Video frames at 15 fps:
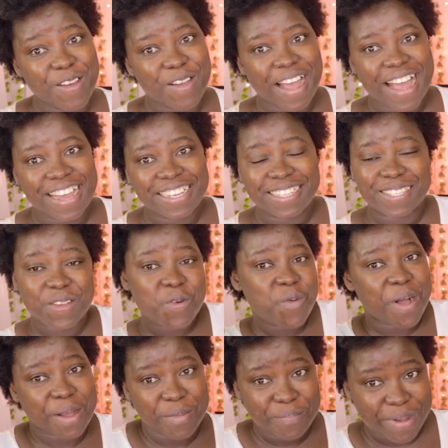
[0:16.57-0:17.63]
guys,
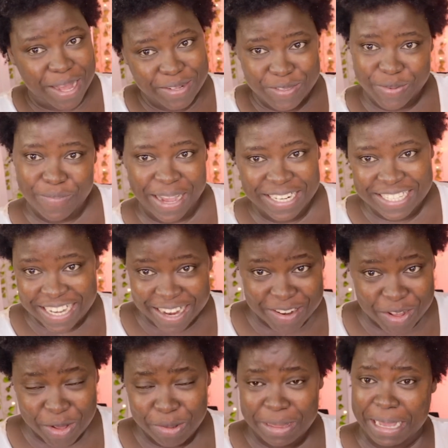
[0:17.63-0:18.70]
welcome back to my
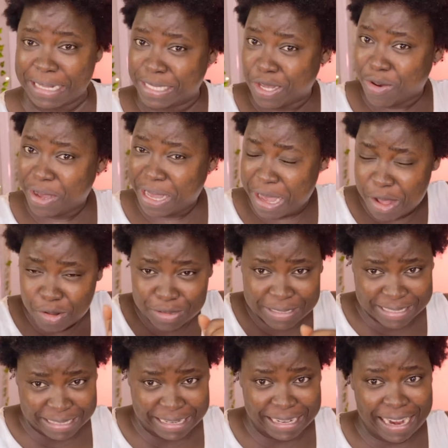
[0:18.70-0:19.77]
channel. It's your girl
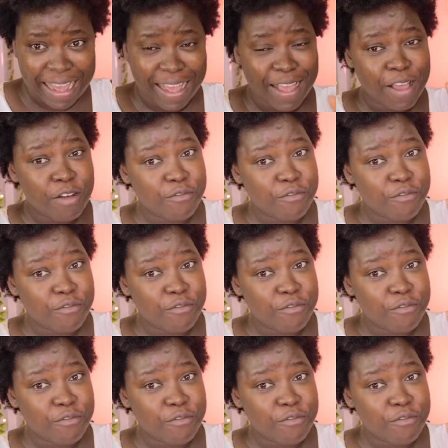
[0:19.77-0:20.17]
Tina.